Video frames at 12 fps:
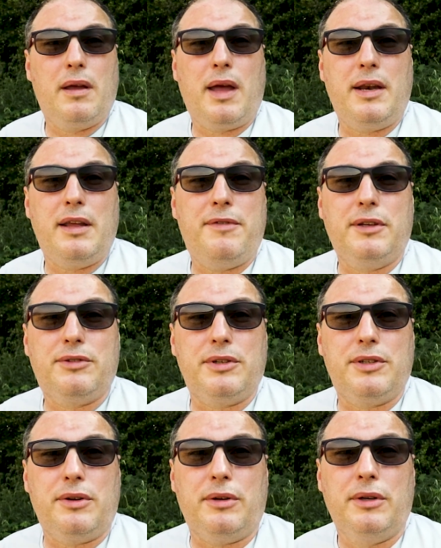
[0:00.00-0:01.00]
ND filter
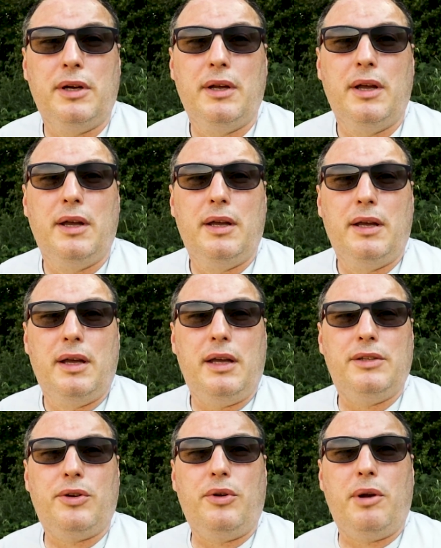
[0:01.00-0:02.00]
at all.
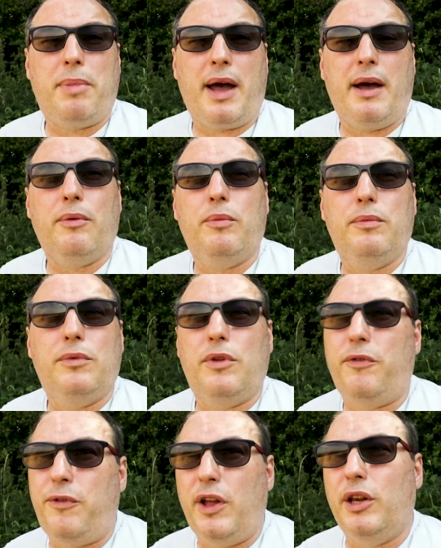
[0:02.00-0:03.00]
It's all about
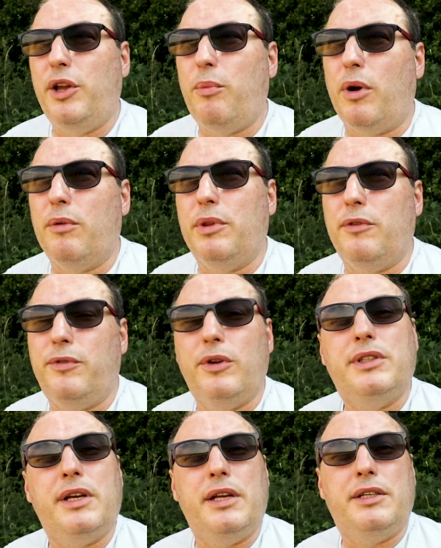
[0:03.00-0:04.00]
the feel you want with the
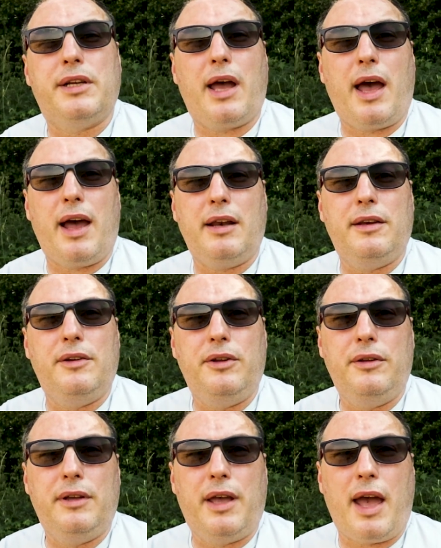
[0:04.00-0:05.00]
footage
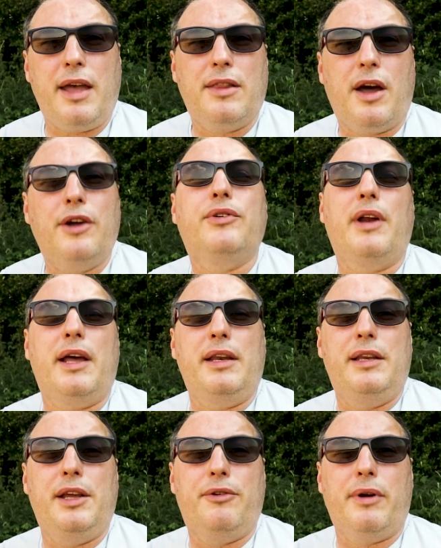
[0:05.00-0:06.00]
and getting the
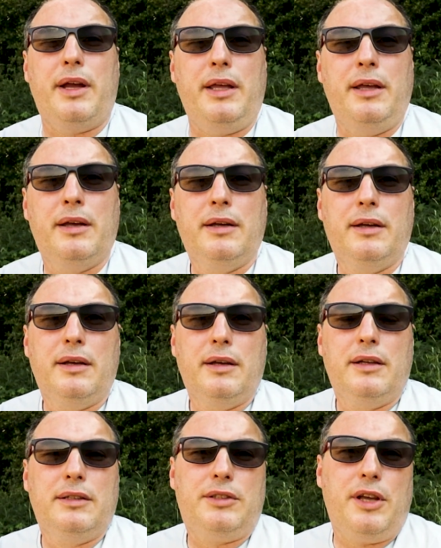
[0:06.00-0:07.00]
180 degree
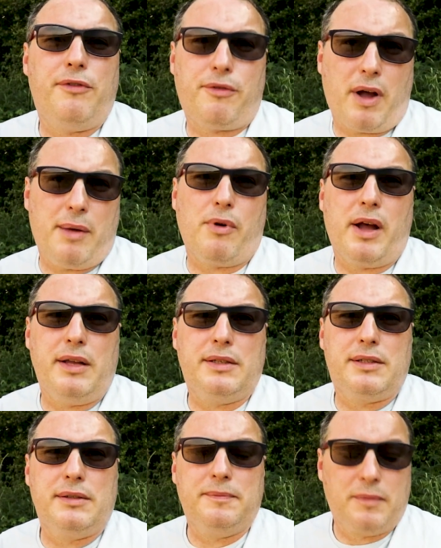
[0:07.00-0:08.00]
to your frame
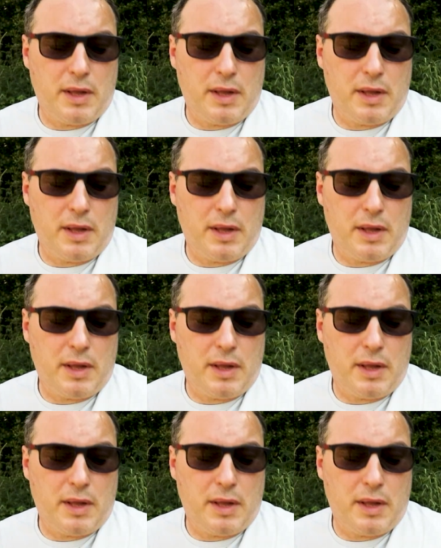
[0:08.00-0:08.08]
rates.